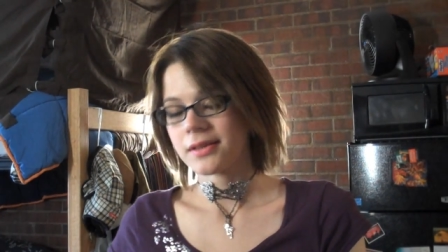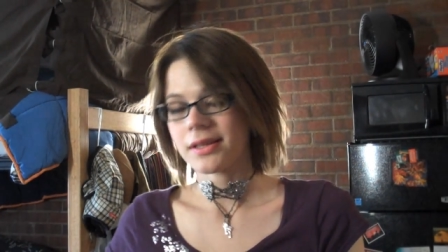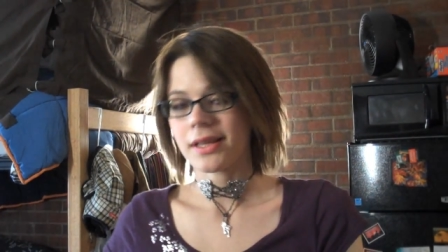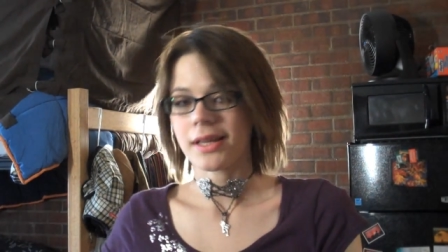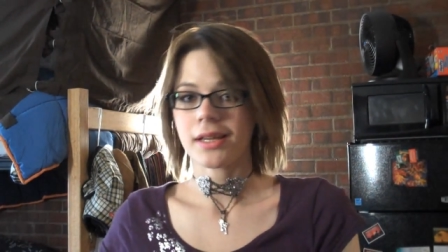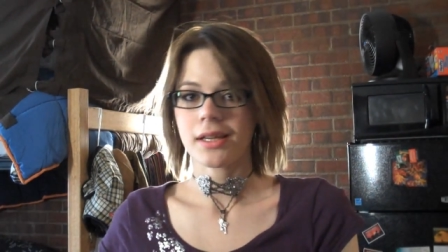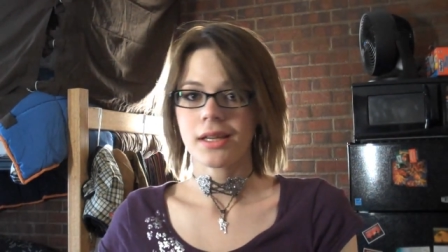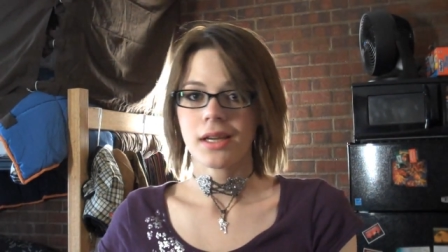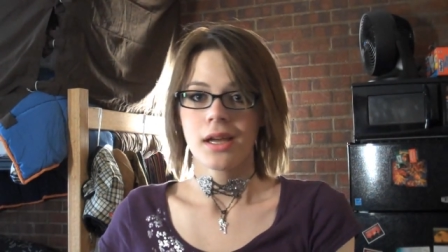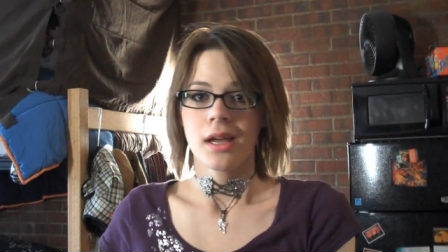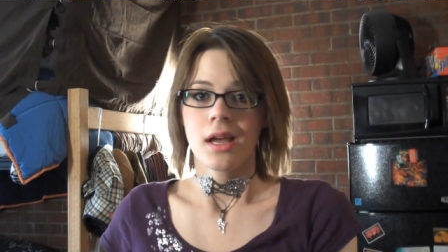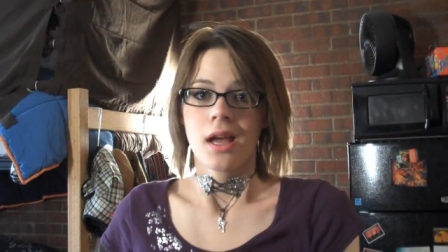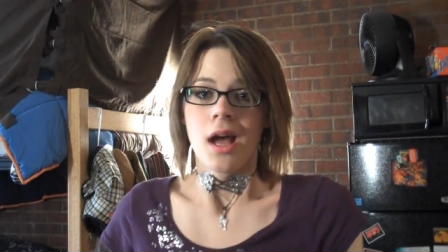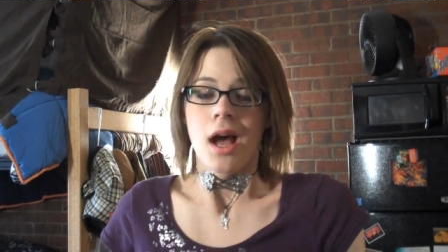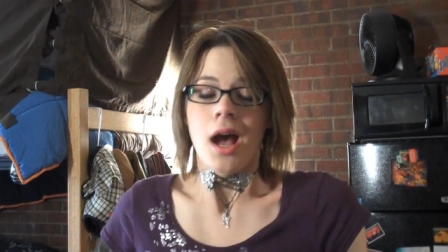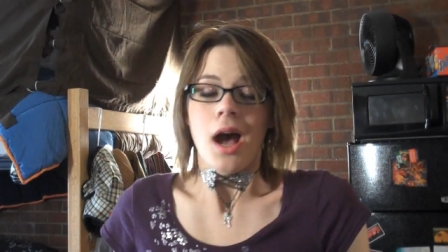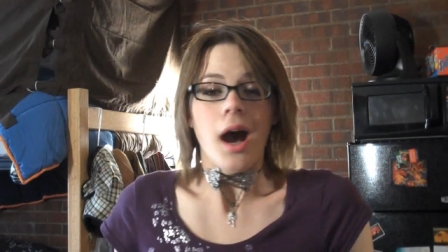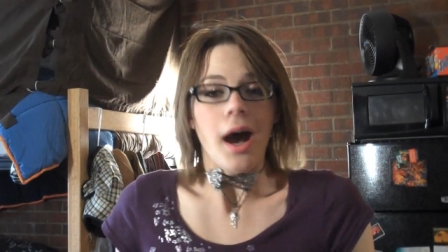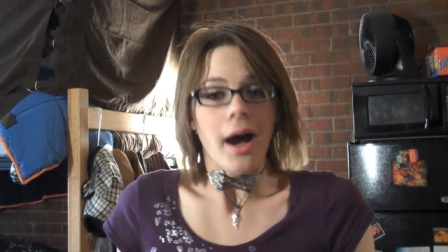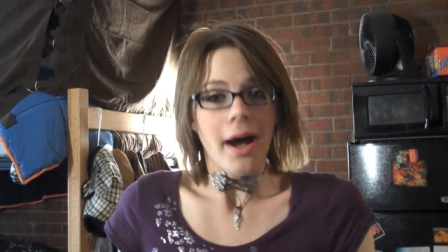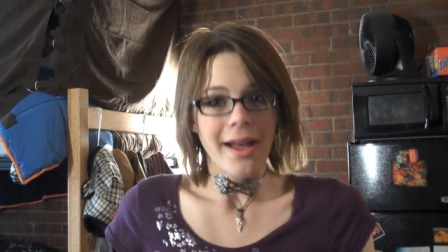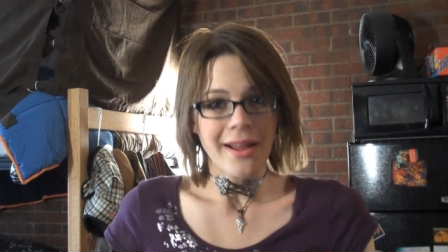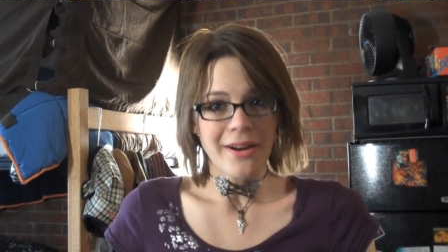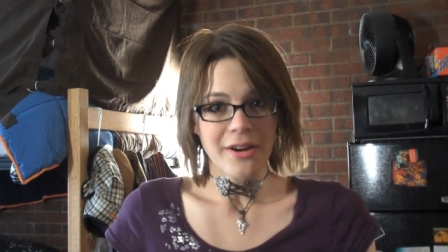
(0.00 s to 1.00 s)
Like,
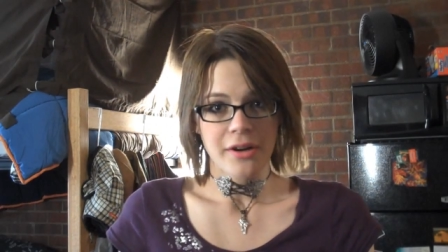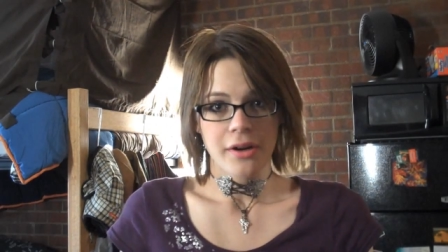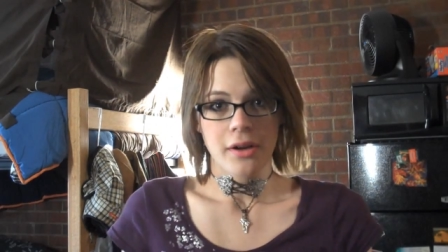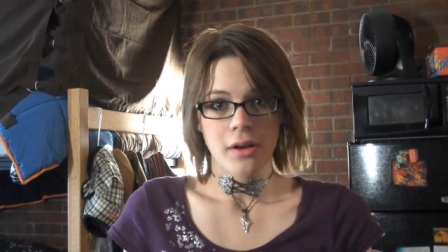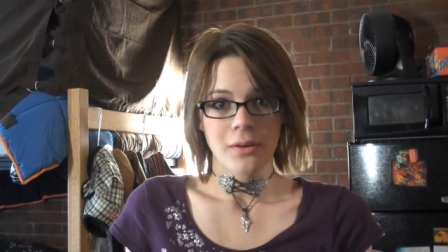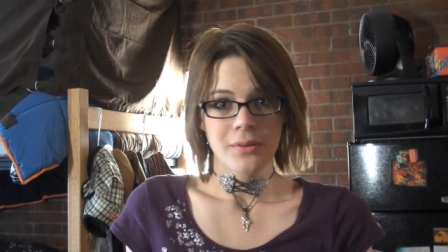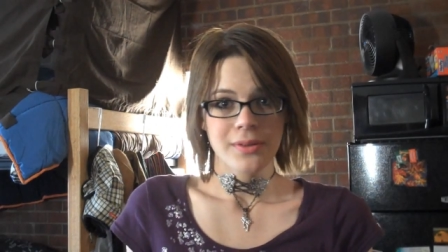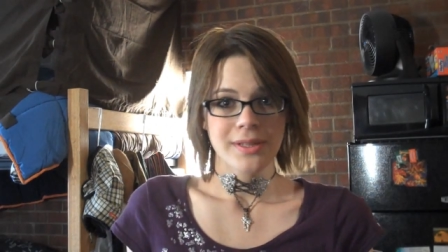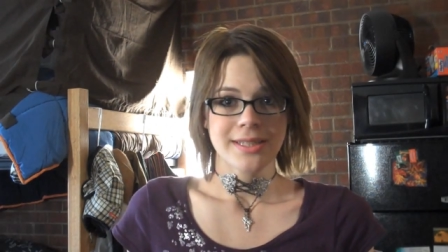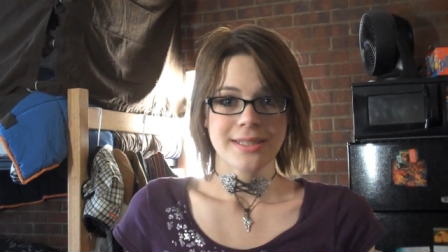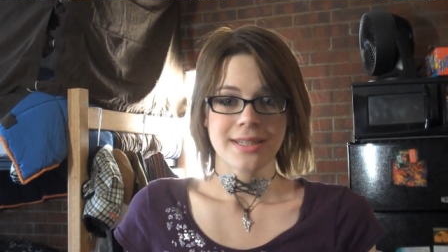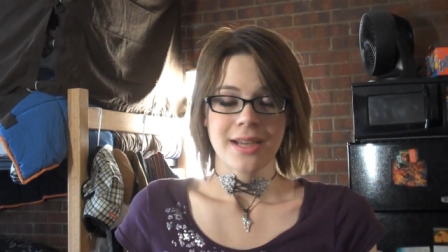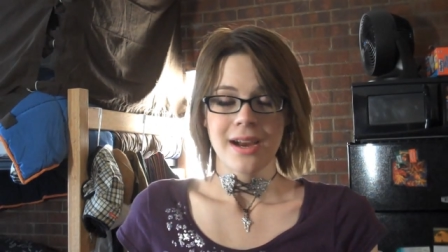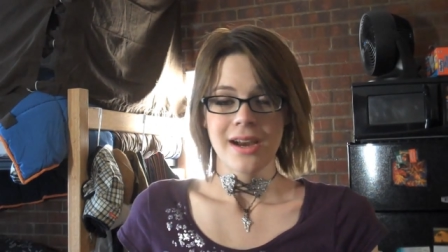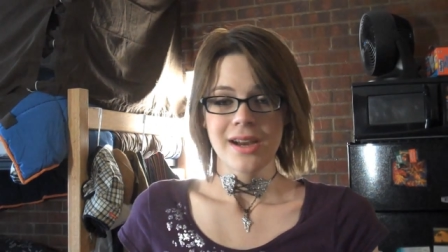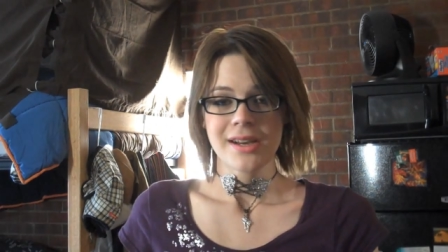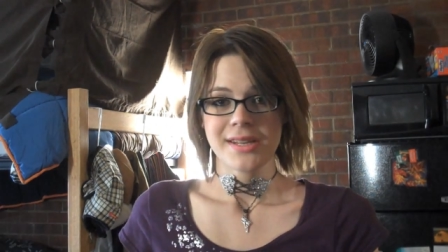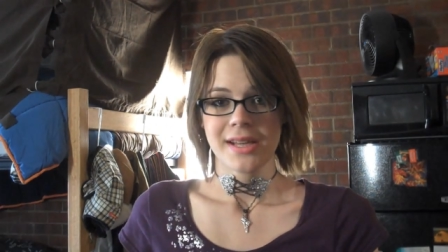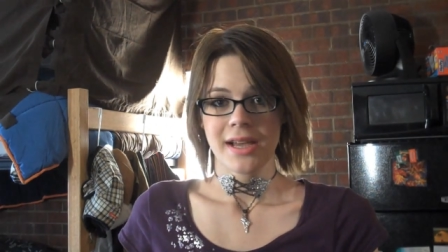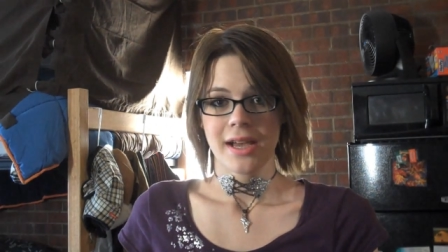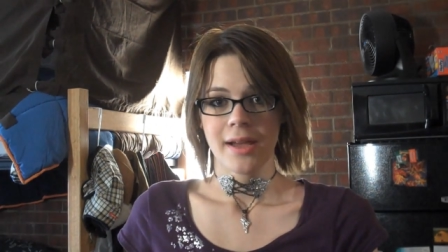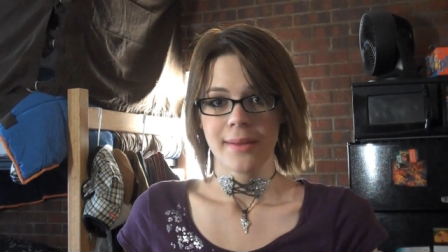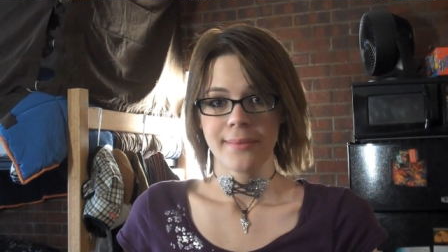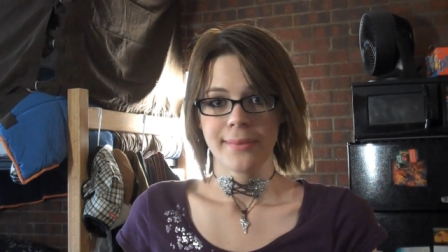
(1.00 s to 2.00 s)
I don't know, the entire
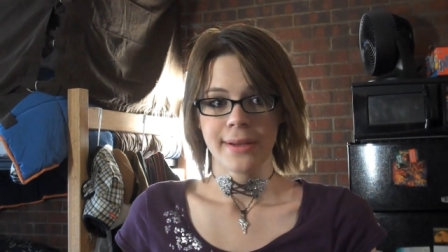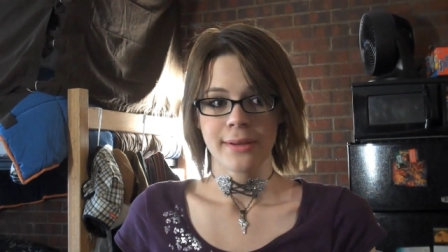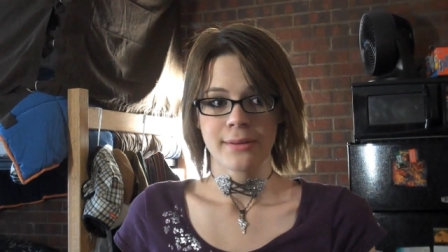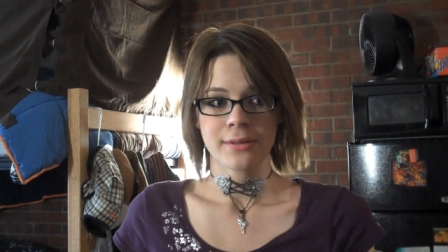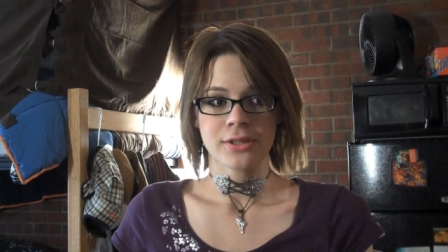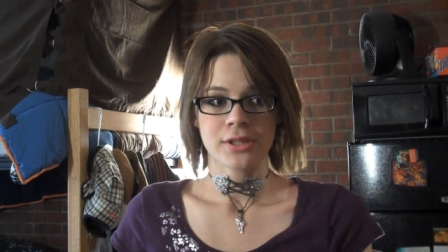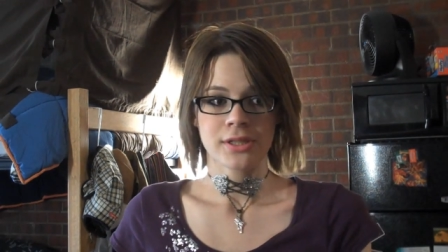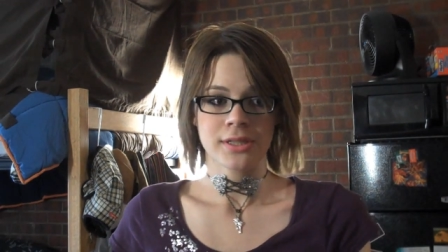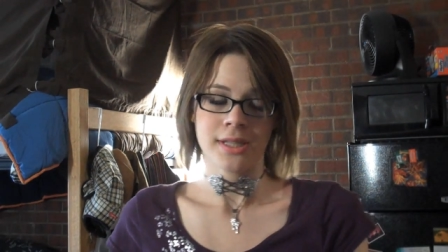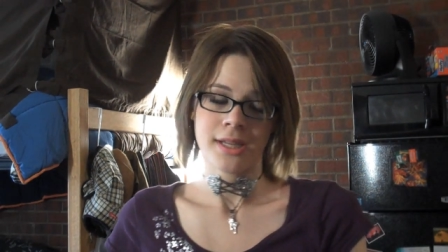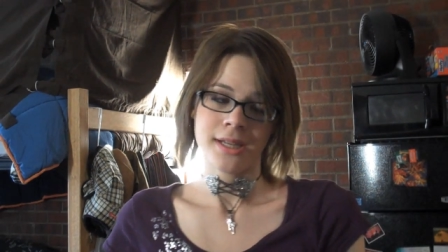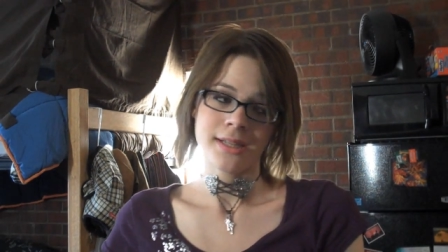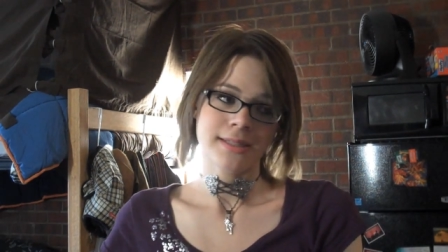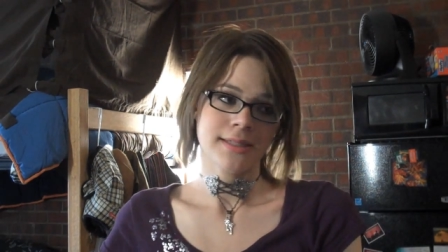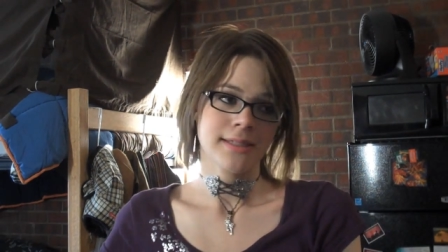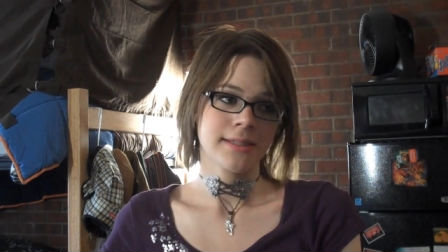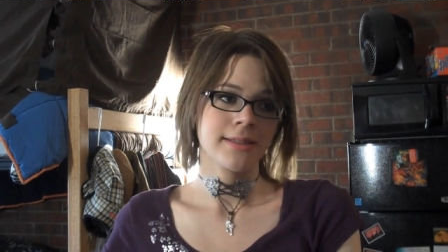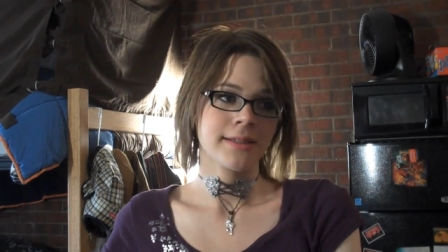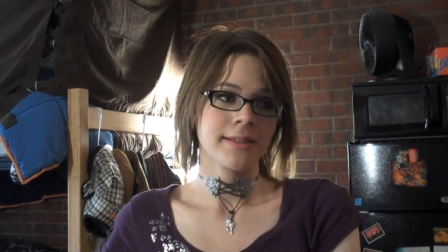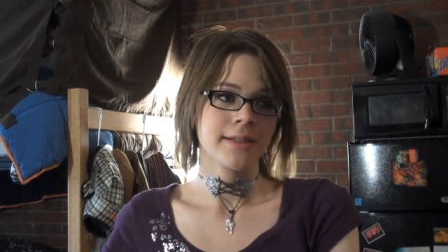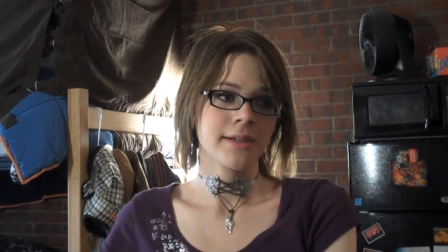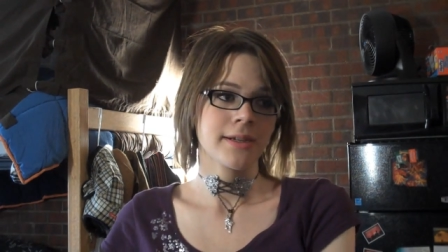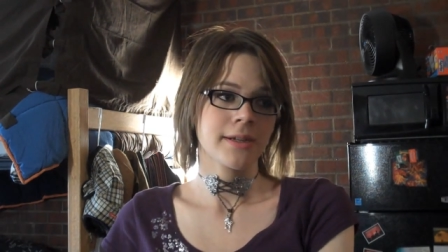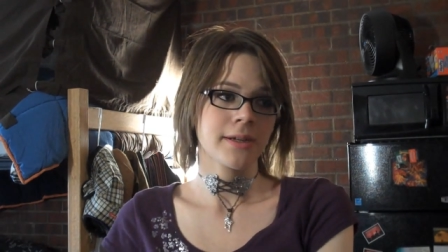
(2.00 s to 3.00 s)
time I was just kind of
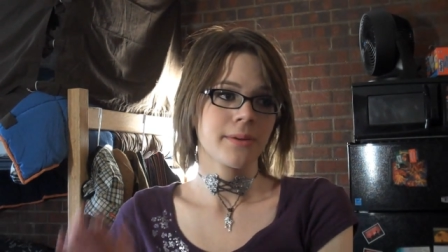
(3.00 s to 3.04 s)
sitting there